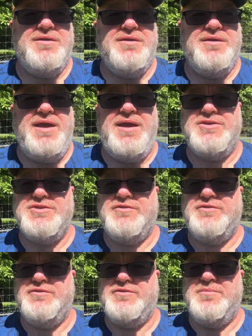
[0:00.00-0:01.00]
yeah
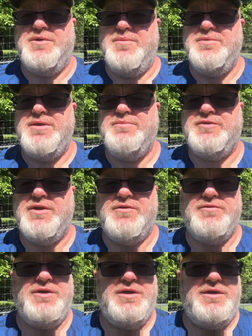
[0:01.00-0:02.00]
just some upkeep
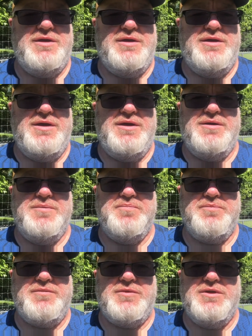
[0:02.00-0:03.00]
stuff um,
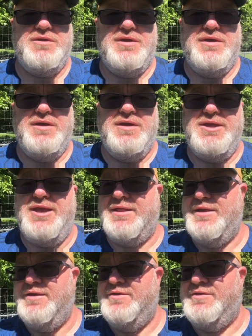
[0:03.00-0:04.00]

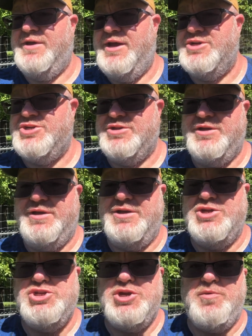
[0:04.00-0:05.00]
Kelly is actually
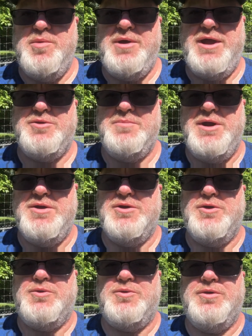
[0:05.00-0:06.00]
trimming back the
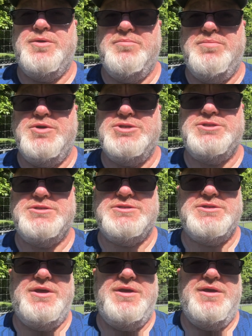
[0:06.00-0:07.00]
marigold bushes.
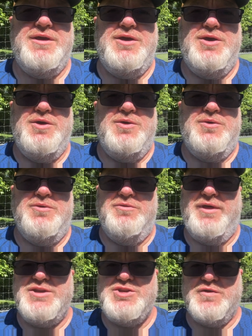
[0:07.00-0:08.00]

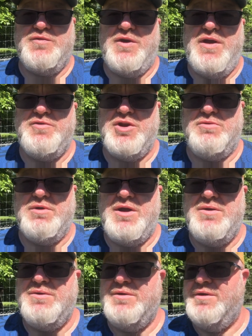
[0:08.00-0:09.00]
They took forever to
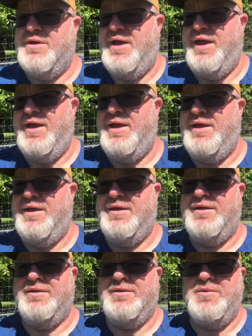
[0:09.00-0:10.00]
grow,
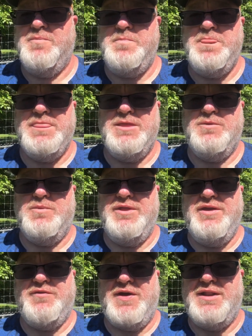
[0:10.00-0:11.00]
and when
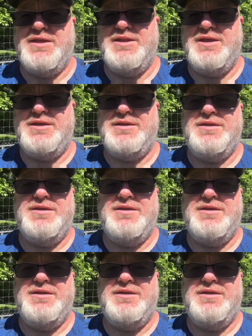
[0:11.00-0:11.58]
they finally did,